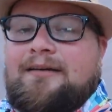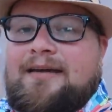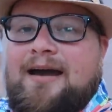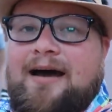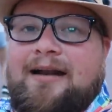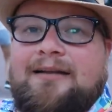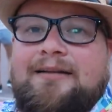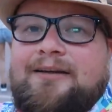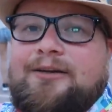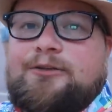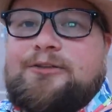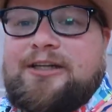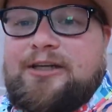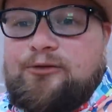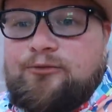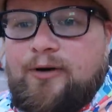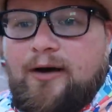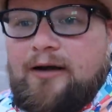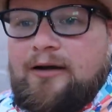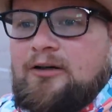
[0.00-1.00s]
Got a little
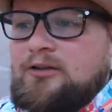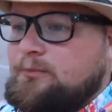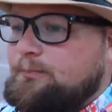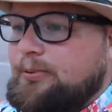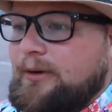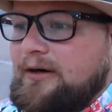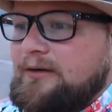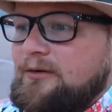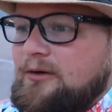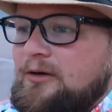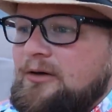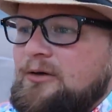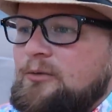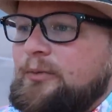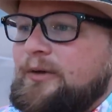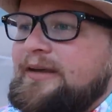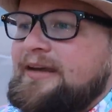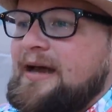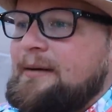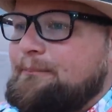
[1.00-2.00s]
derailed, but
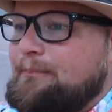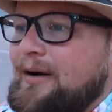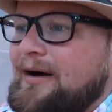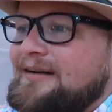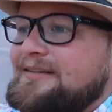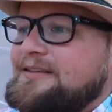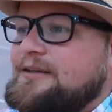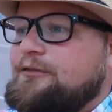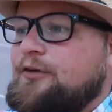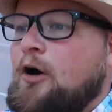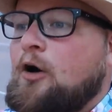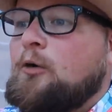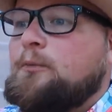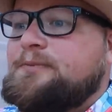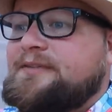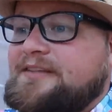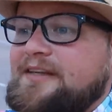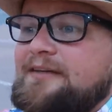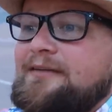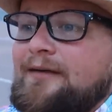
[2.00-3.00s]
we kept positive
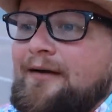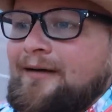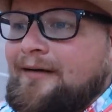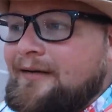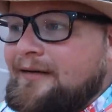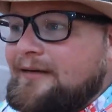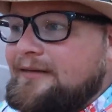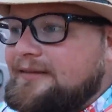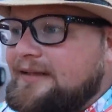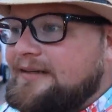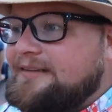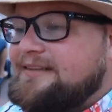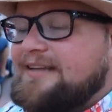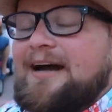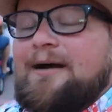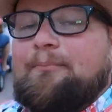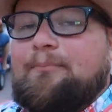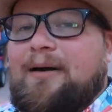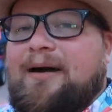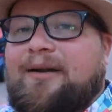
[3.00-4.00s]
hopes and things
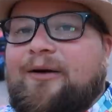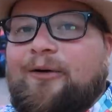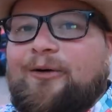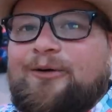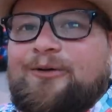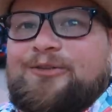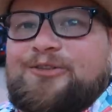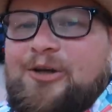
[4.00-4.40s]
got better.